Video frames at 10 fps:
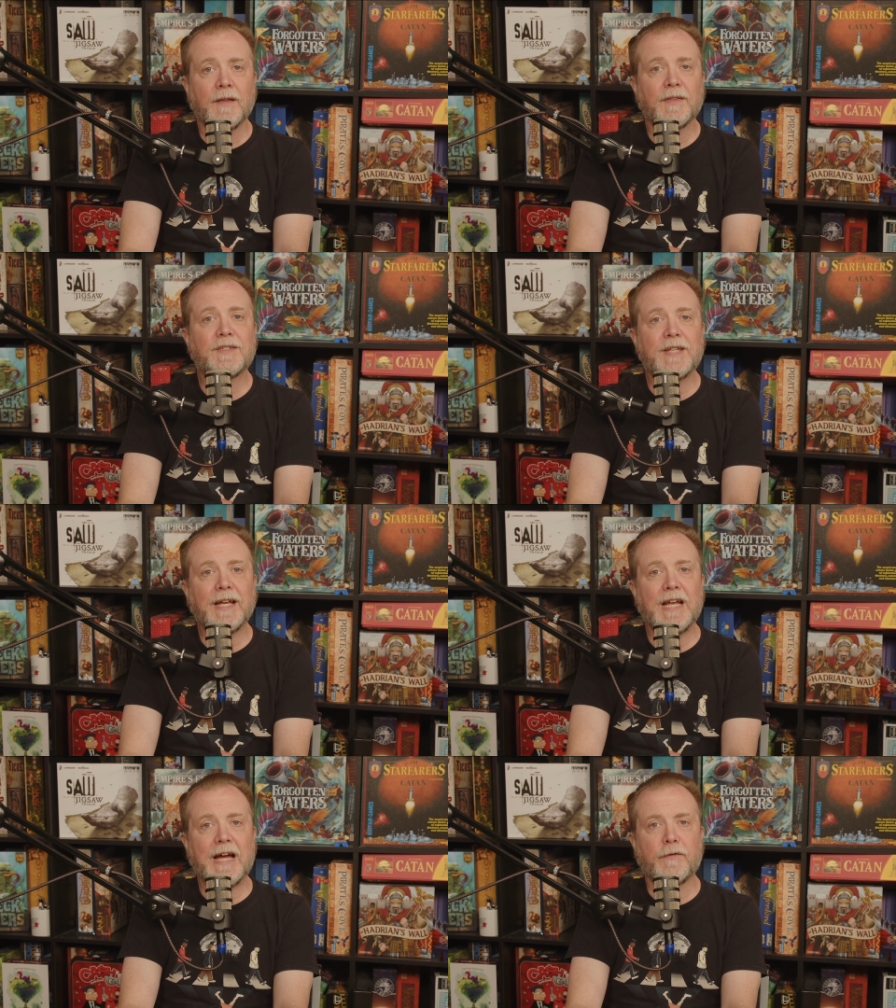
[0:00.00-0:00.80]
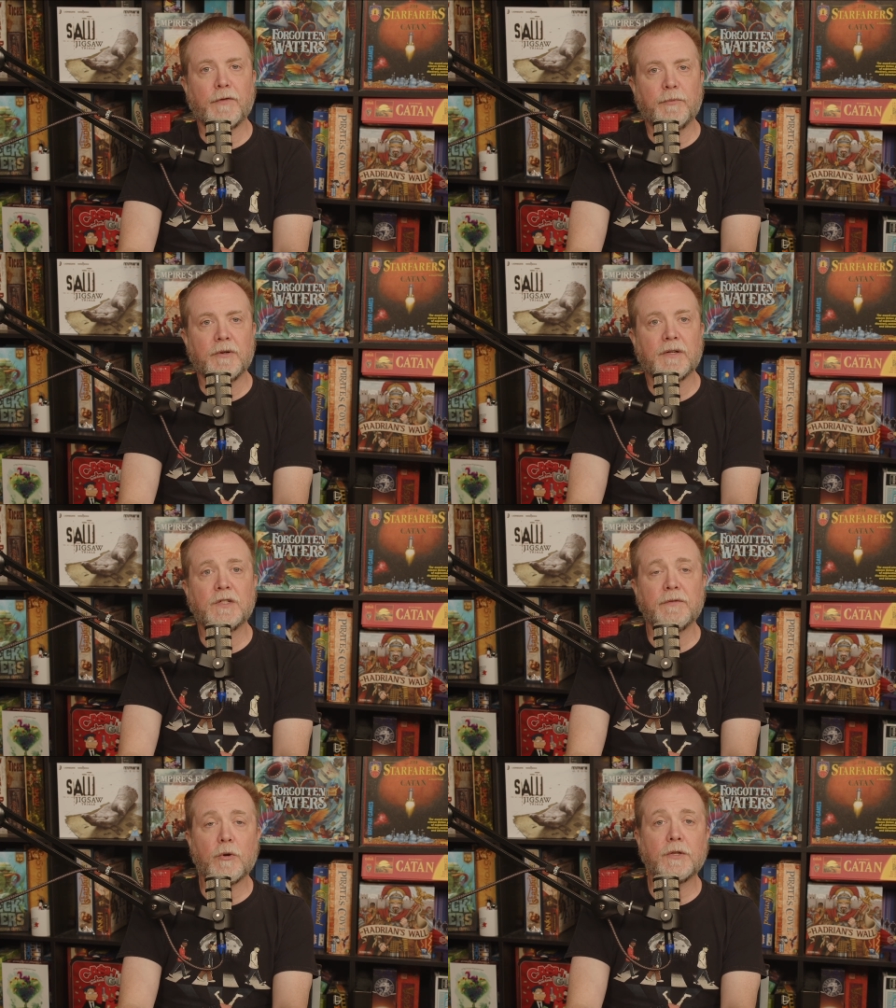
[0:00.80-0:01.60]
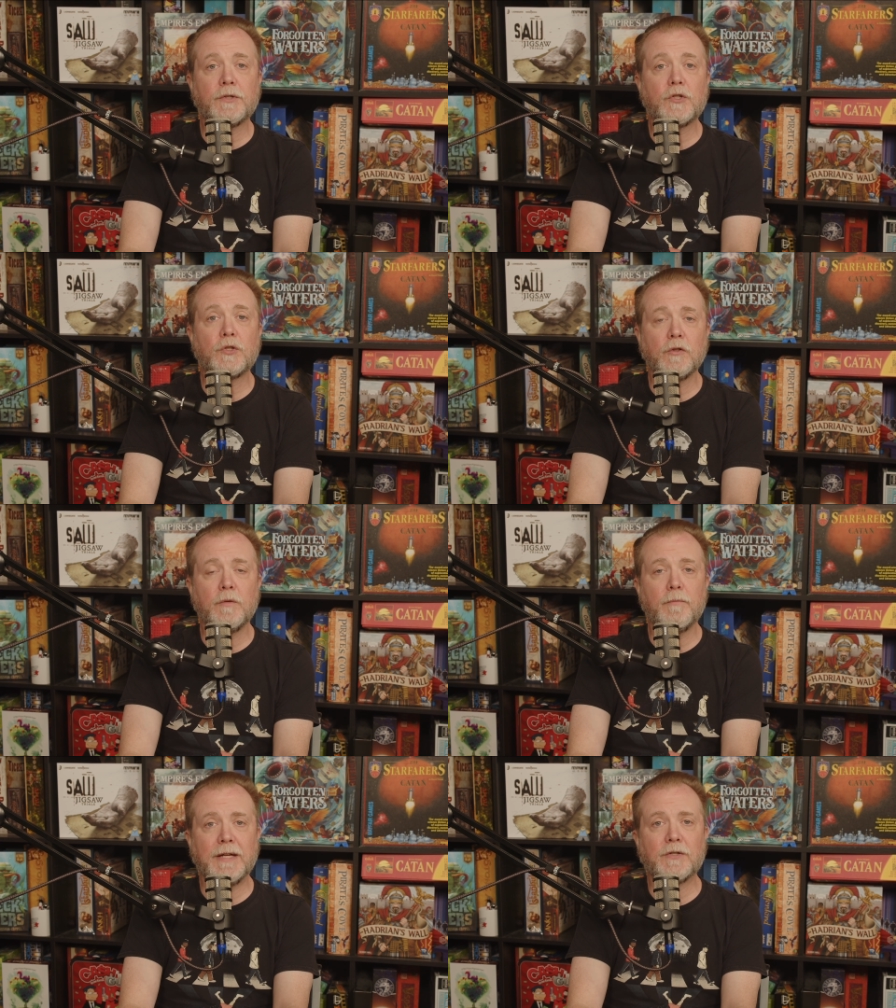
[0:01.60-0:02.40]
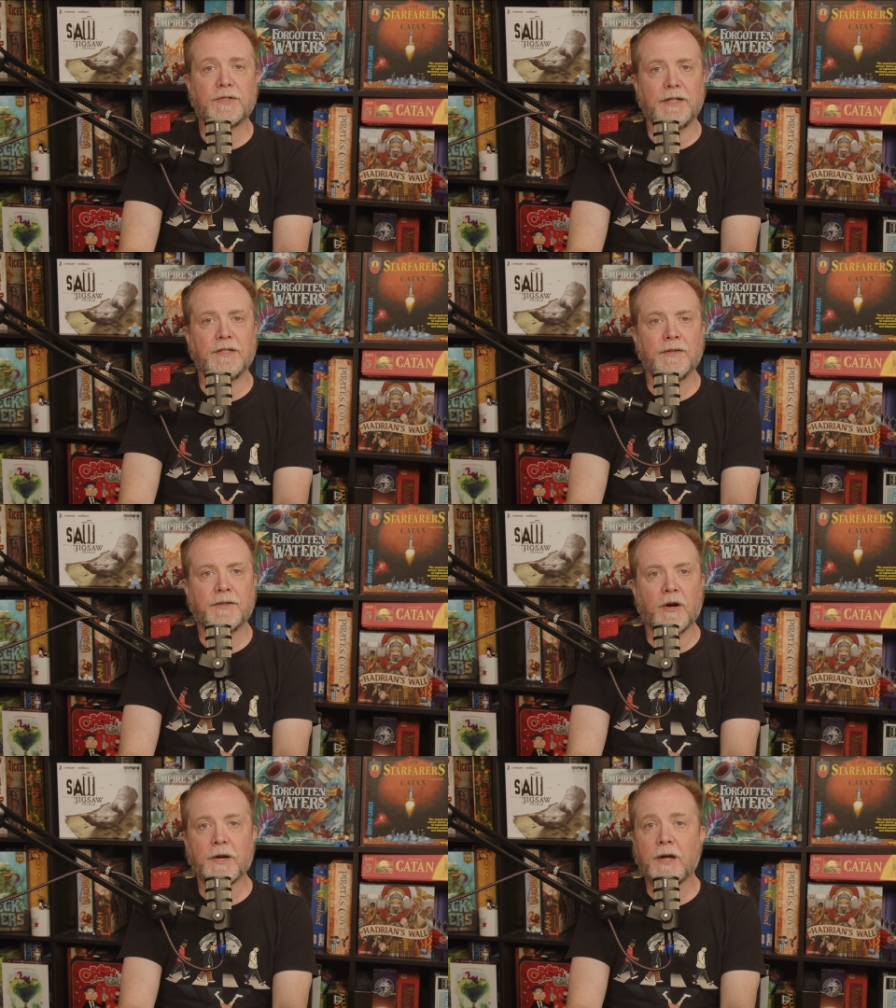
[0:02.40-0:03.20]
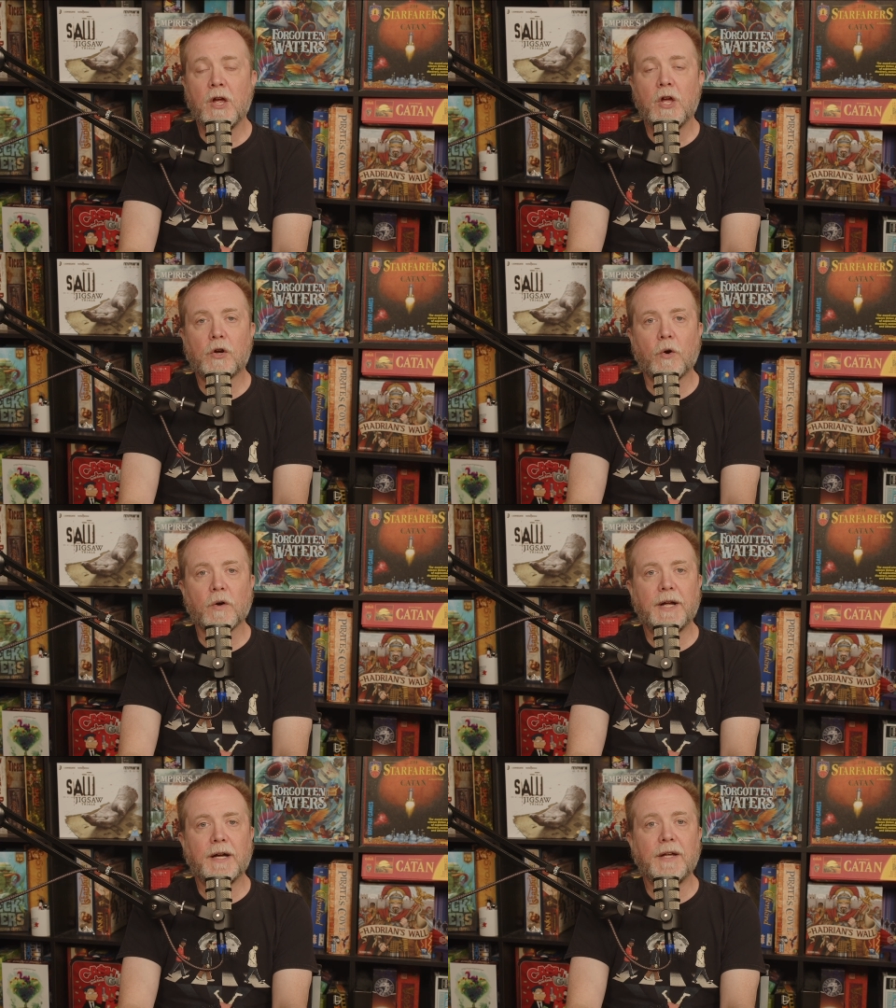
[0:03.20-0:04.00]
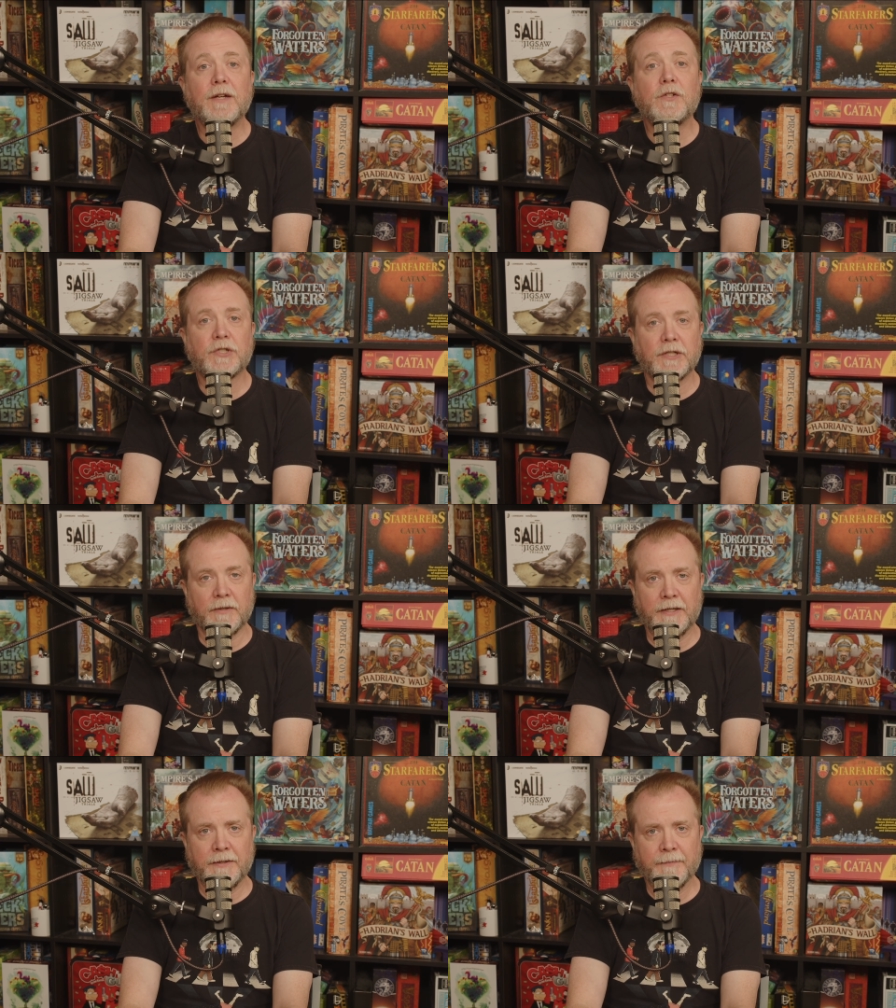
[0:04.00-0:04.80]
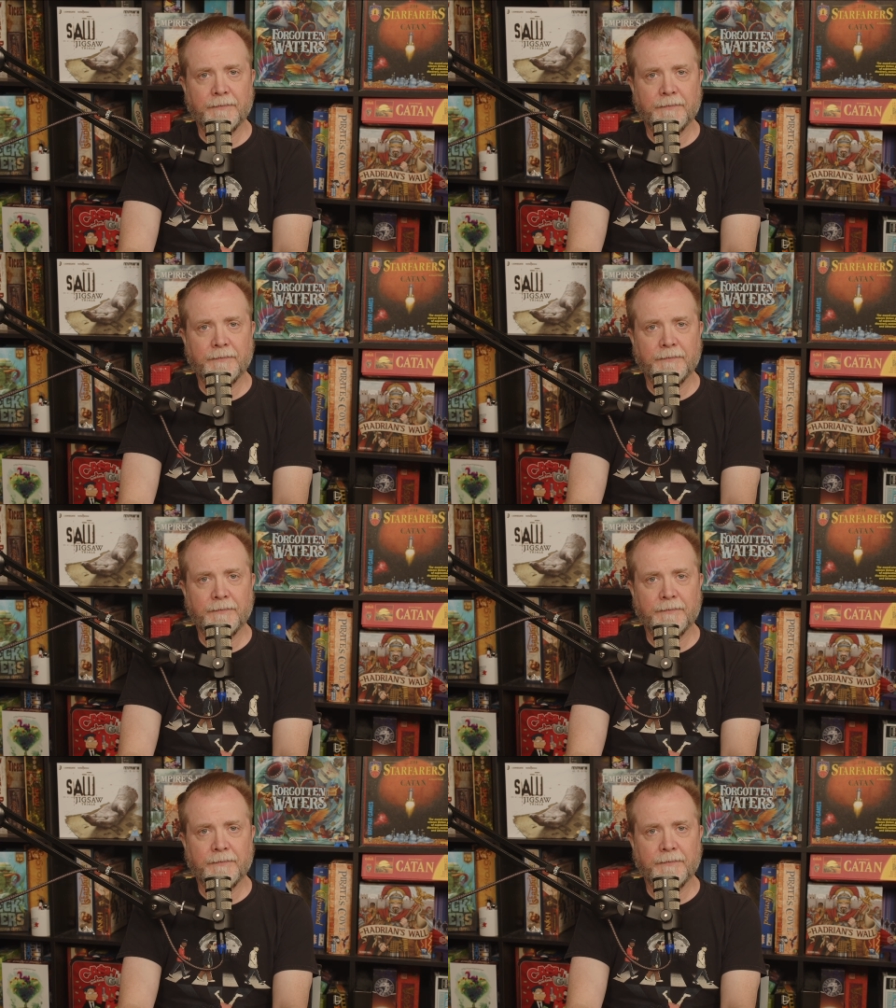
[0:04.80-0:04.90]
The second half of the book is devoted to 2 major cities in Tharda, Koranon and Shiran.